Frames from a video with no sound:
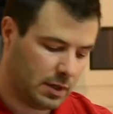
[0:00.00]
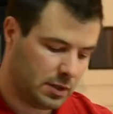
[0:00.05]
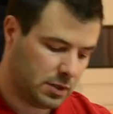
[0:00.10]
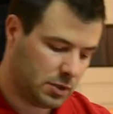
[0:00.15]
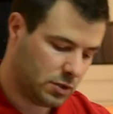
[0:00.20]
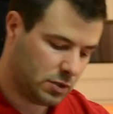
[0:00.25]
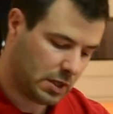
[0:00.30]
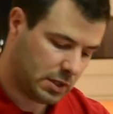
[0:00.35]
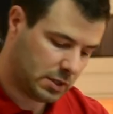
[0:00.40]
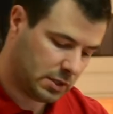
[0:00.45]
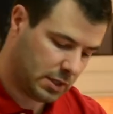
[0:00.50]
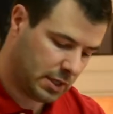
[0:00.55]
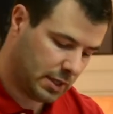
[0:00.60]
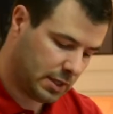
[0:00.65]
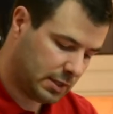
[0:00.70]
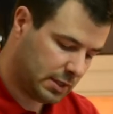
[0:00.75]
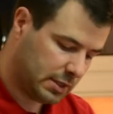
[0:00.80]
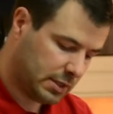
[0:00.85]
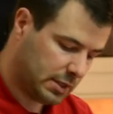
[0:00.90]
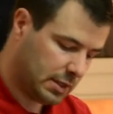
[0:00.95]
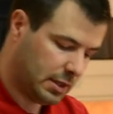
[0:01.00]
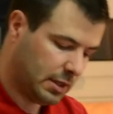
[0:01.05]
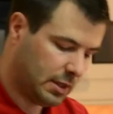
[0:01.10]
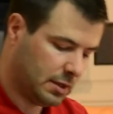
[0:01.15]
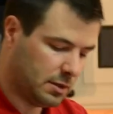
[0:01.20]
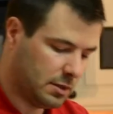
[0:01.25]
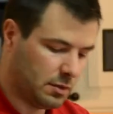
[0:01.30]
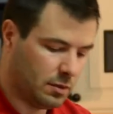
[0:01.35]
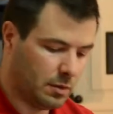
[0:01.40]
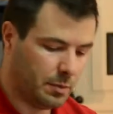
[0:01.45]
stretch this
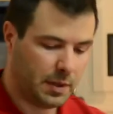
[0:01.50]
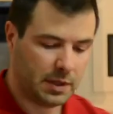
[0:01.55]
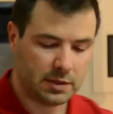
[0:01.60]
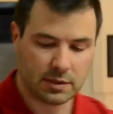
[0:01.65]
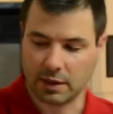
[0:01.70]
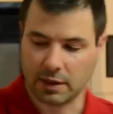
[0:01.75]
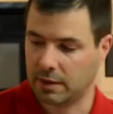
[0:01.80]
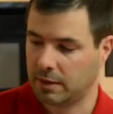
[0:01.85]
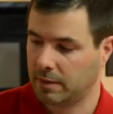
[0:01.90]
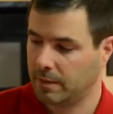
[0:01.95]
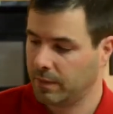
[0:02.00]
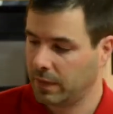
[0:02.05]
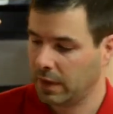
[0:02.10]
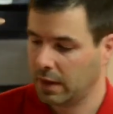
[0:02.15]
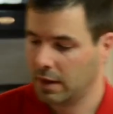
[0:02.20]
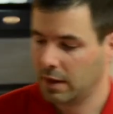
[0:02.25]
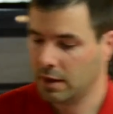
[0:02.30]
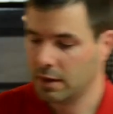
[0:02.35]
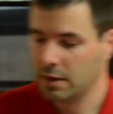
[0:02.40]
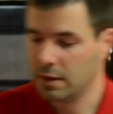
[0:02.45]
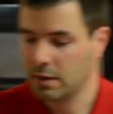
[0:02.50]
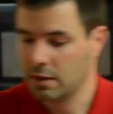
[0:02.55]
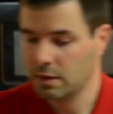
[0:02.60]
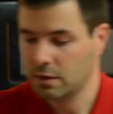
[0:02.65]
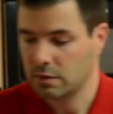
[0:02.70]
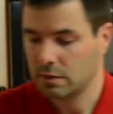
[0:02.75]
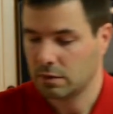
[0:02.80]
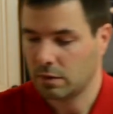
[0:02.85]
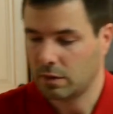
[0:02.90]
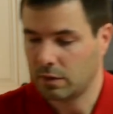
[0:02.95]
into a pizza.
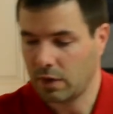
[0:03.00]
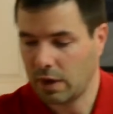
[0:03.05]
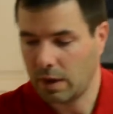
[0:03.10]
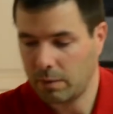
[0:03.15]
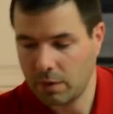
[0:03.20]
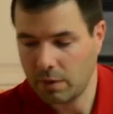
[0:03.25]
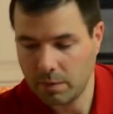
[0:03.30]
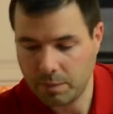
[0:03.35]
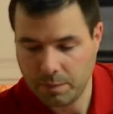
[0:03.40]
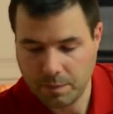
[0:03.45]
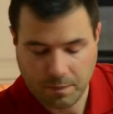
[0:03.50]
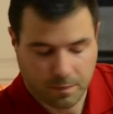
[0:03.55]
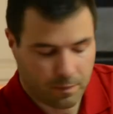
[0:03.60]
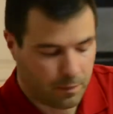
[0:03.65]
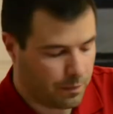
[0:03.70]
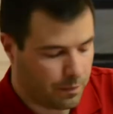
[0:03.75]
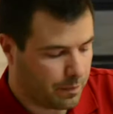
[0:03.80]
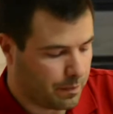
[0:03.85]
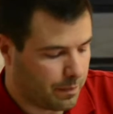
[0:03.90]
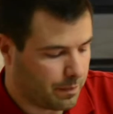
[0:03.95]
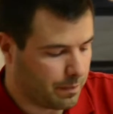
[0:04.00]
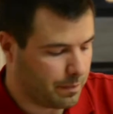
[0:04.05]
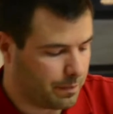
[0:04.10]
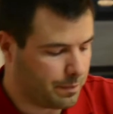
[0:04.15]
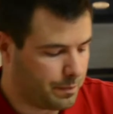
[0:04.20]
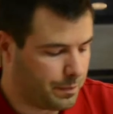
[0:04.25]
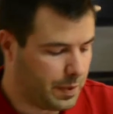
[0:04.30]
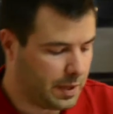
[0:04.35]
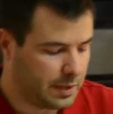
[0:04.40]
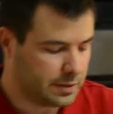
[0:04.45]
So we'll grab our
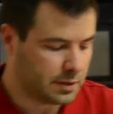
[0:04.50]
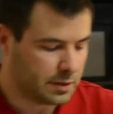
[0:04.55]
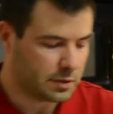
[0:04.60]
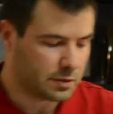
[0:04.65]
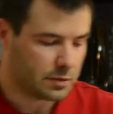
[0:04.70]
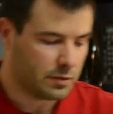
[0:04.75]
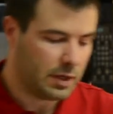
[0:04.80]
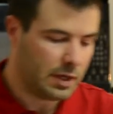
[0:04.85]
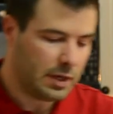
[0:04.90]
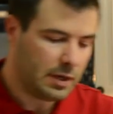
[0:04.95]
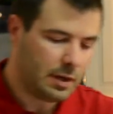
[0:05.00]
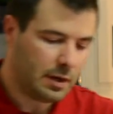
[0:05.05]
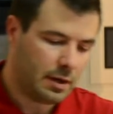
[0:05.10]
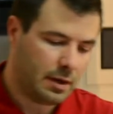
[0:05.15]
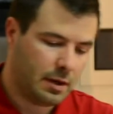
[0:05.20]
pizza screen.